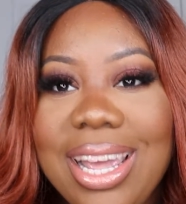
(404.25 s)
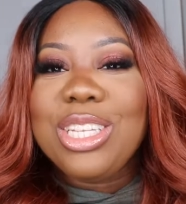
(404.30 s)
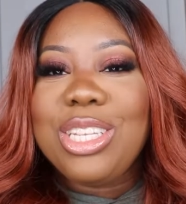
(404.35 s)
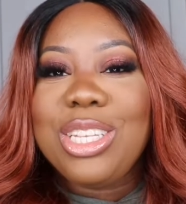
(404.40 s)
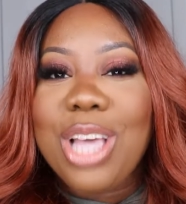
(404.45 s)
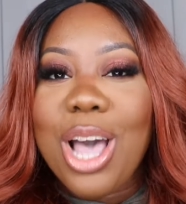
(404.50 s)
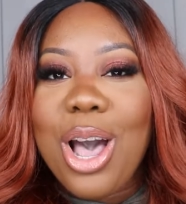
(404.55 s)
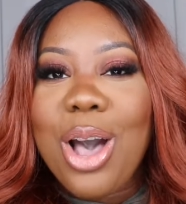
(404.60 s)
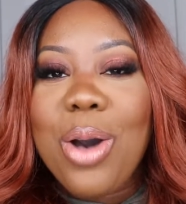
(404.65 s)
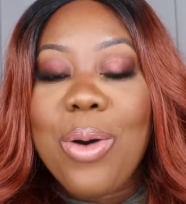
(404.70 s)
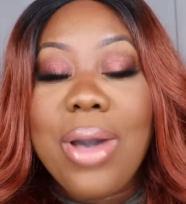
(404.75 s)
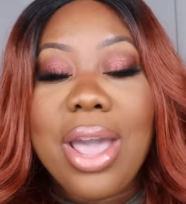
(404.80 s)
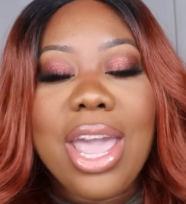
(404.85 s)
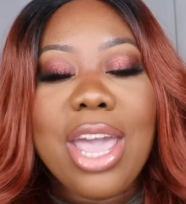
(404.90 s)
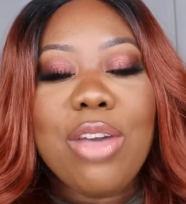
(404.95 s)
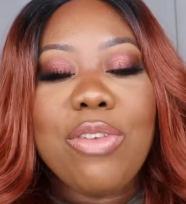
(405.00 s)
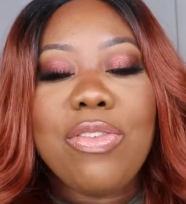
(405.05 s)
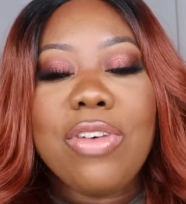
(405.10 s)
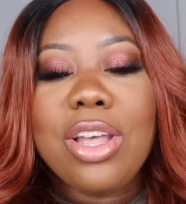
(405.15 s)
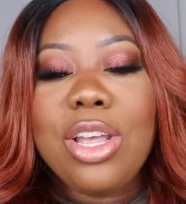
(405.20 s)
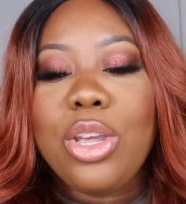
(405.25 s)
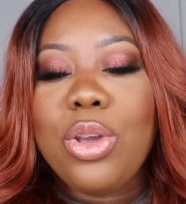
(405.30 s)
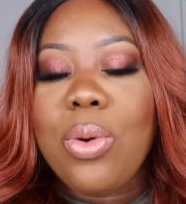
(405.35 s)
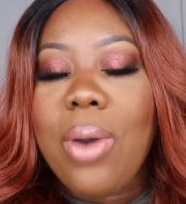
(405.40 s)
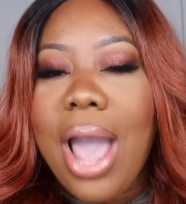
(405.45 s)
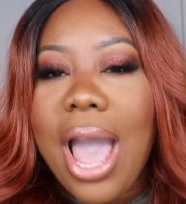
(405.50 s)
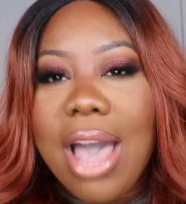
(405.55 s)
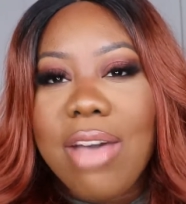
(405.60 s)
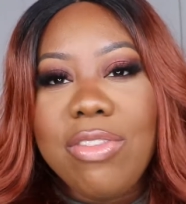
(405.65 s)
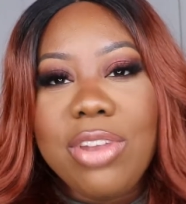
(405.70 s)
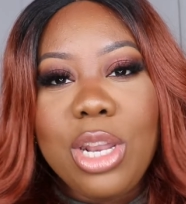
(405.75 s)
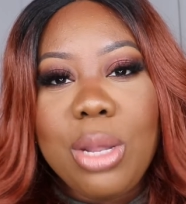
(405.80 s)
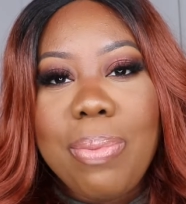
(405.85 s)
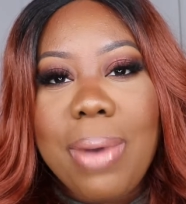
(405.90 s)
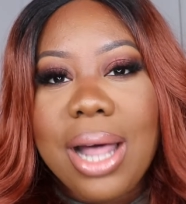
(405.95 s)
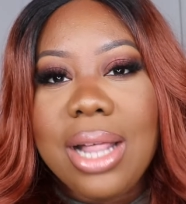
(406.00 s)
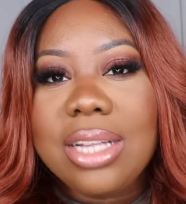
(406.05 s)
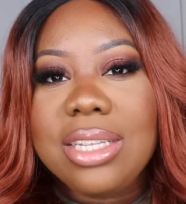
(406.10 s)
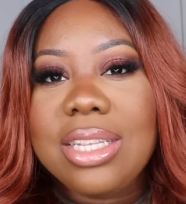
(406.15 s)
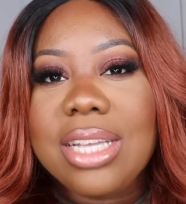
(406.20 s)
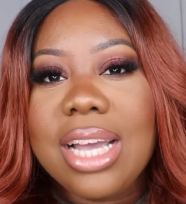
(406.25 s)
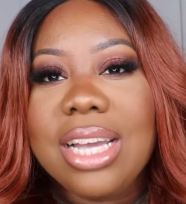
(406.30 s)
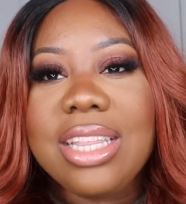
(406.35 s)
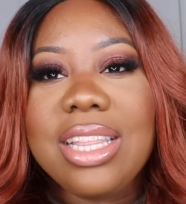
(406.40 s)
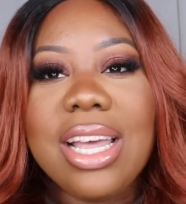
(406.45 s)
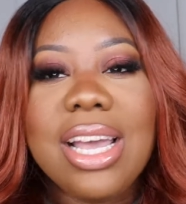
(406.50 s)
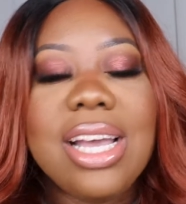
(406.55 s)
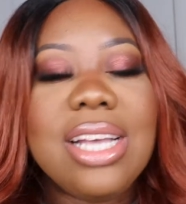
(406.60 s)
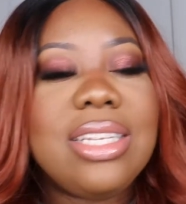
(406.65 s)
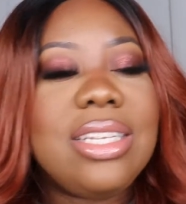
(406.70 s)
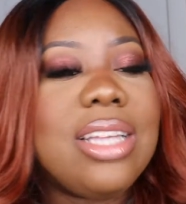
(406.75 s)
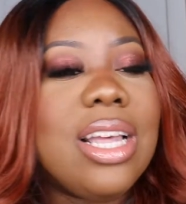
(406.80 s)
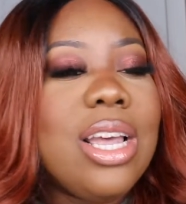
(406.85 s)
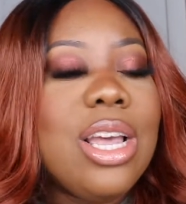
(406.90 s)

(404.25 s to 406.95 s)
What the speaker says: So if you have any palettes like this,